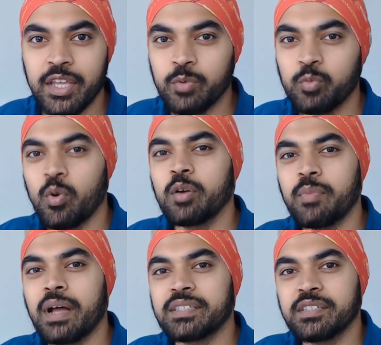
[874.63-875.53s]
you want to
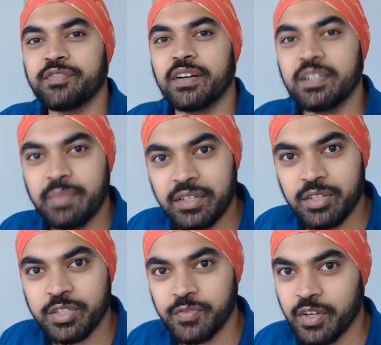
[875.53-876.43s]
master the
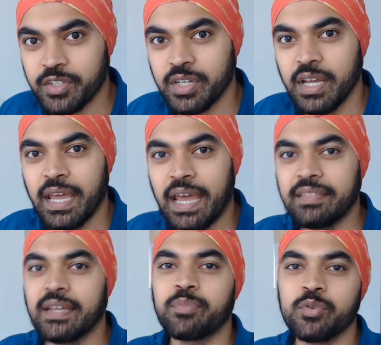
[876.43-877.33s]
fundamentals first
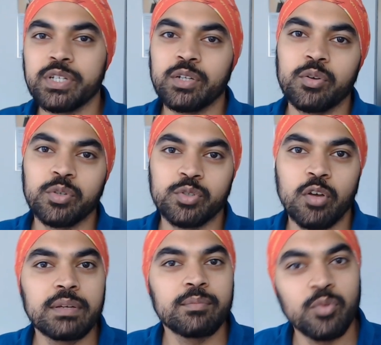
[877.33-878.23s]
and then proceed on to
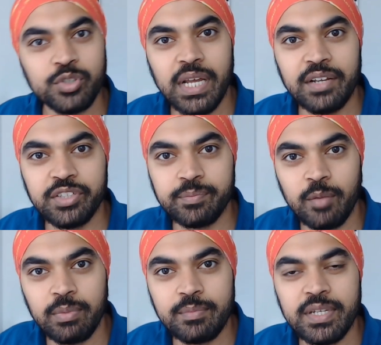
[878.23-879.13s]
solving more challenging
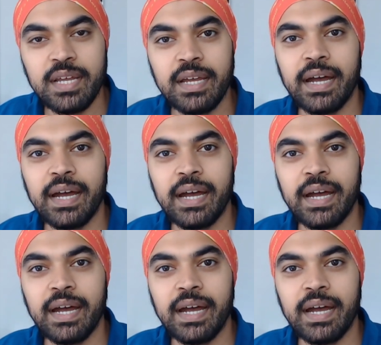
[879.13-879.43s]
problems.